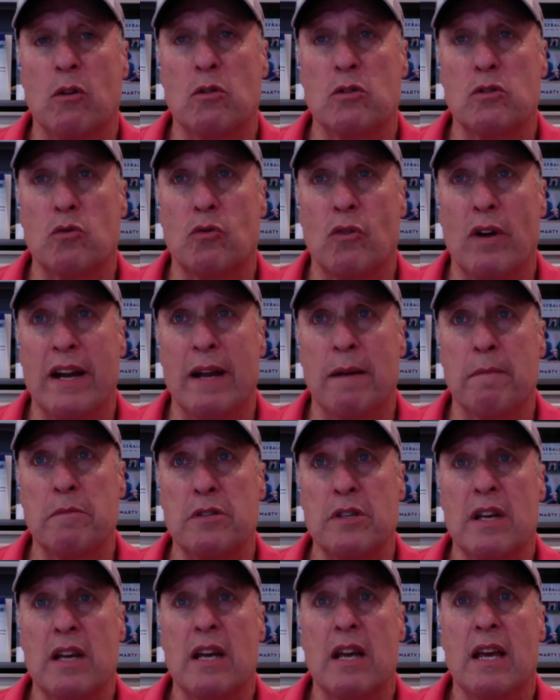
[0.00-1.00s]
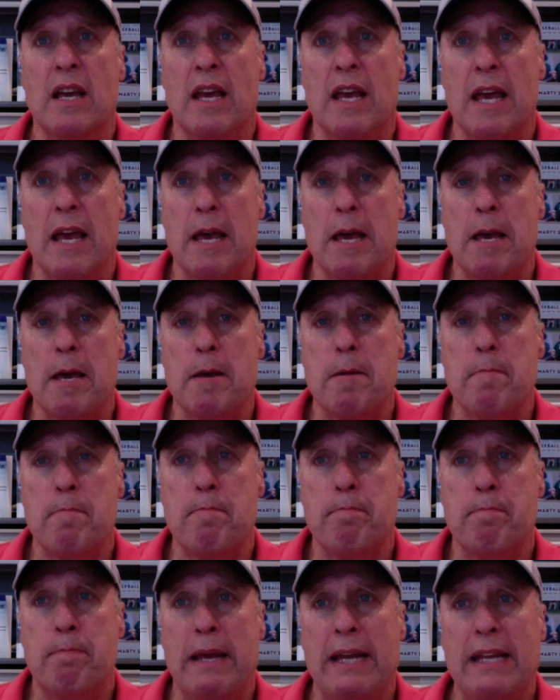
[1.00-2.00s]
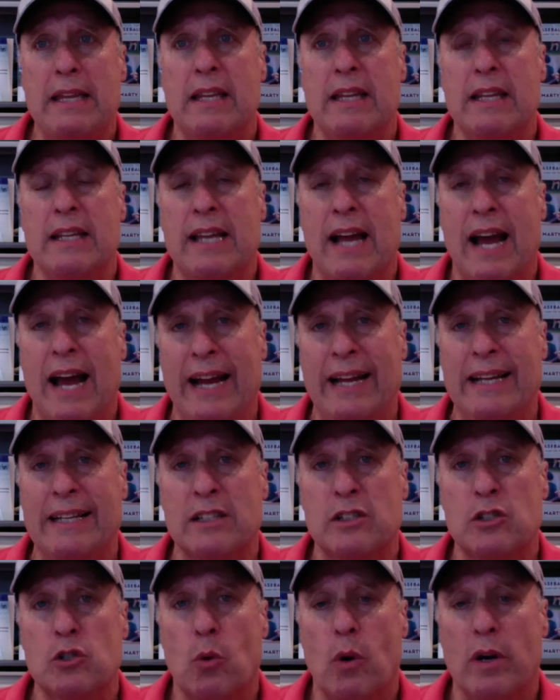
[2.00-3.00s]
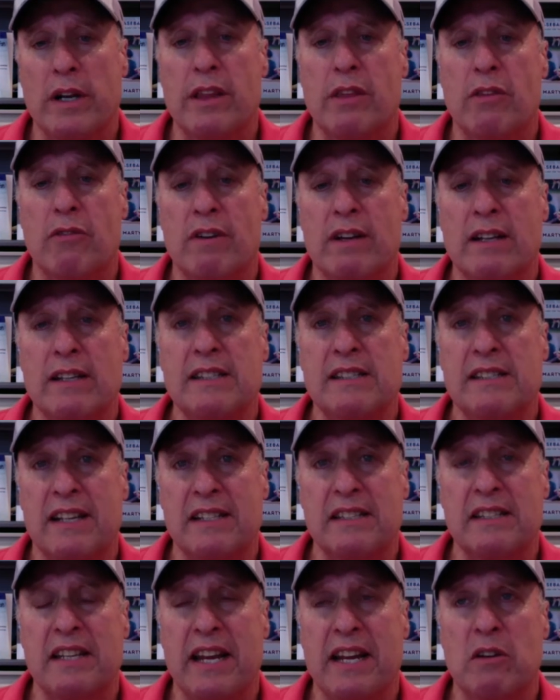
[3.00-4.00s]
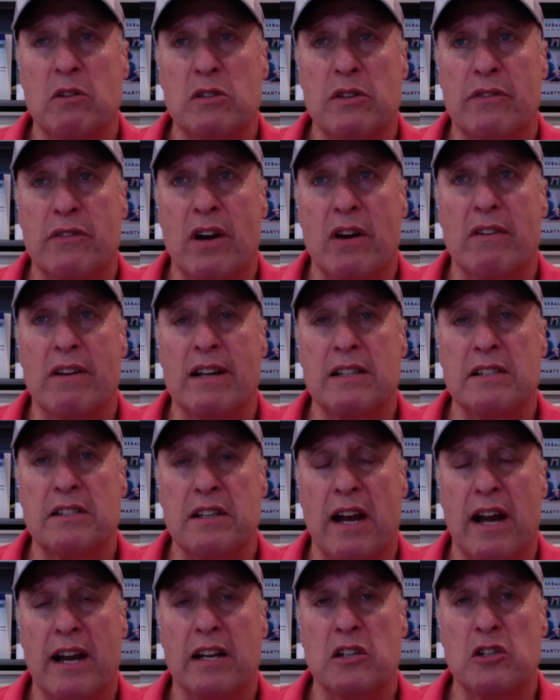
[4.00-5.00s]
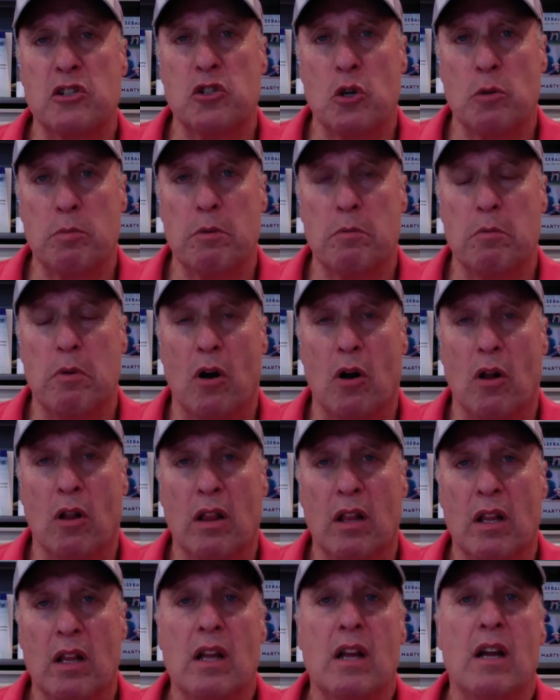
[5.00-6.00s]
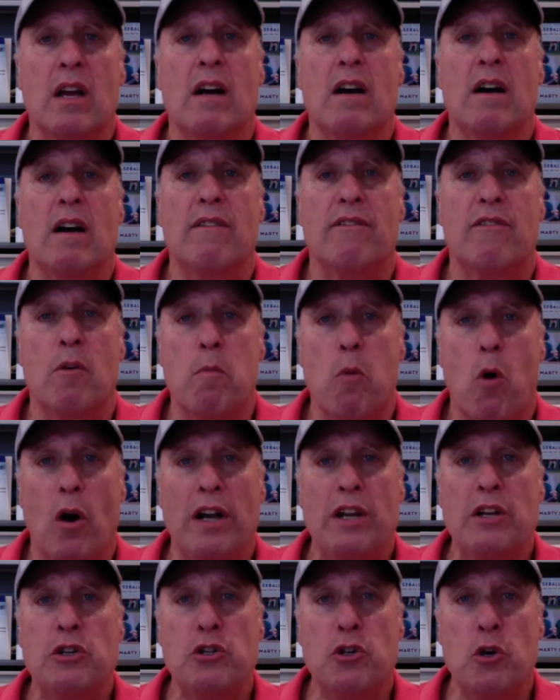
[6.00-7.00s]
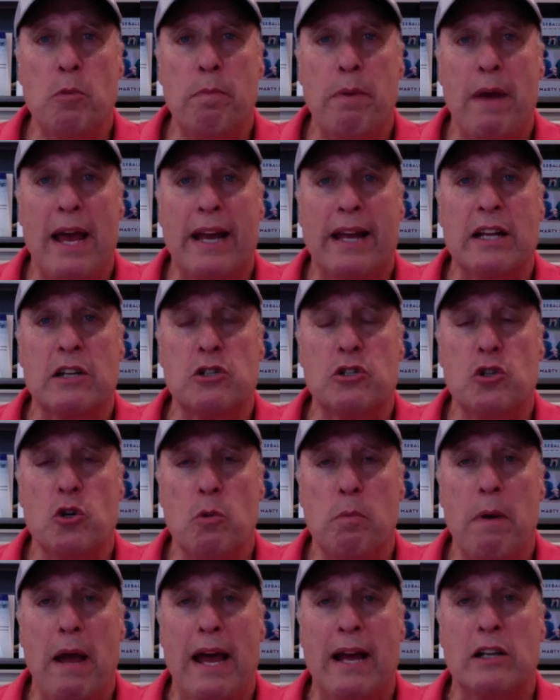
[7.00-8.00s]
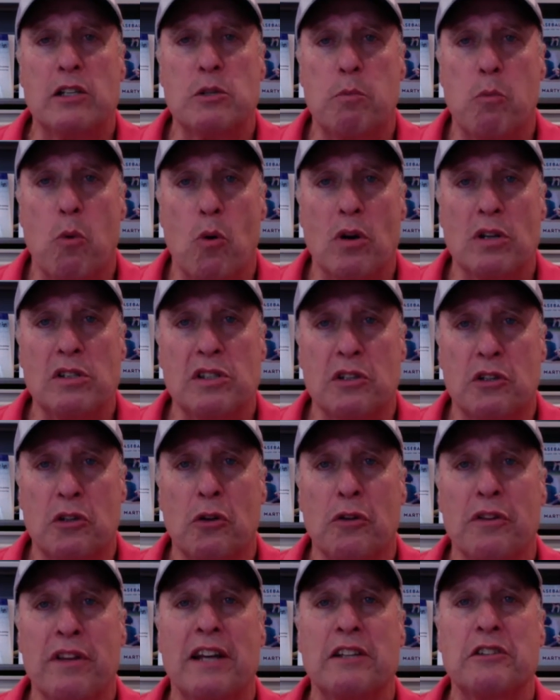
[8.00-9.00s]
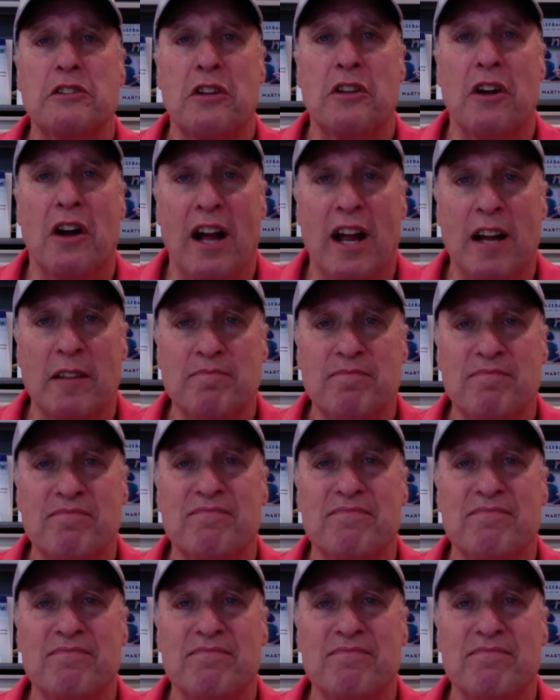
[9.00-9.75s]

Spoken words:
Louis Rams, beat the Titans 23-16. It was a very exciting Super Bowl. For Marty Schupak and Schupak Sports, until next time.